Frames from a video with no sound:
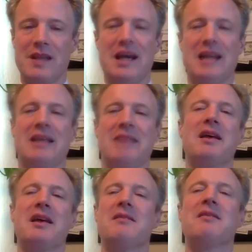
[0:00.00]
And then
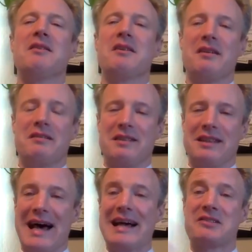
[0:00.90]

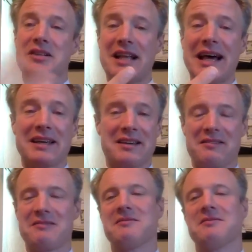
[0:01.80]
like attracts like.
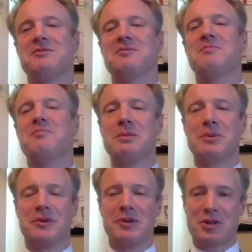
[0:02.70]
People
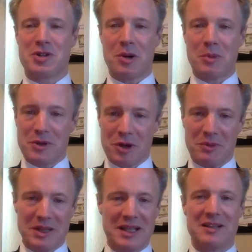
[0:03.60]
will not show up at your
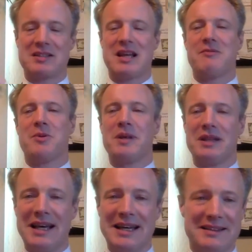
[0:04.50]
meetings. They will be
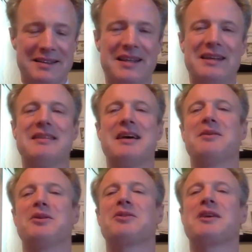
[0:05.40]
late. They will
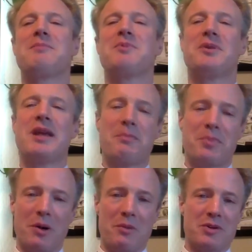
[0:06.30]
not keep to their
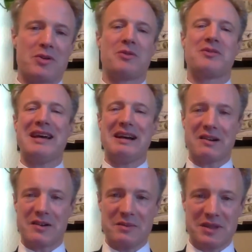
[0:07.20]
promise or their
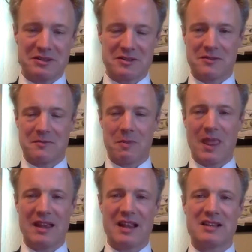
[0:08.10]
agreements.
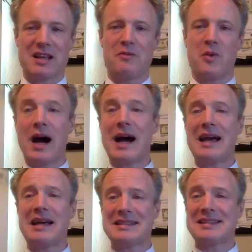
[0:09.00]
And they say, why
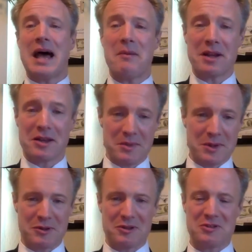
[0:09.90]
is it happening to me?
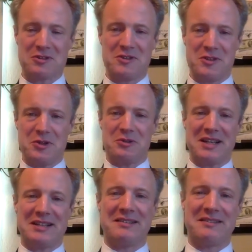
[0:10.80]
Because you
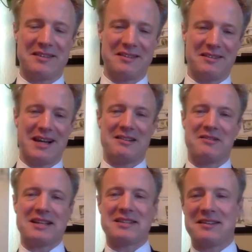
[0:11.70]
didn't
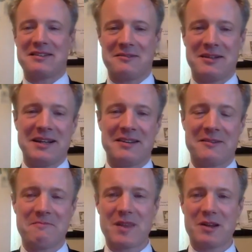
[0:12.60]
address it, right?
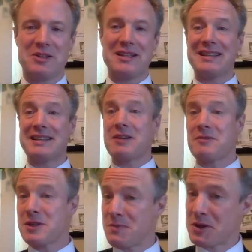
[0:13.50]
You didn't take
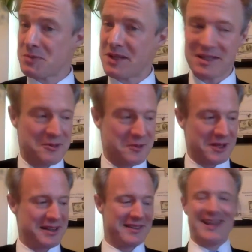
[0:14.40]
responsibility for it.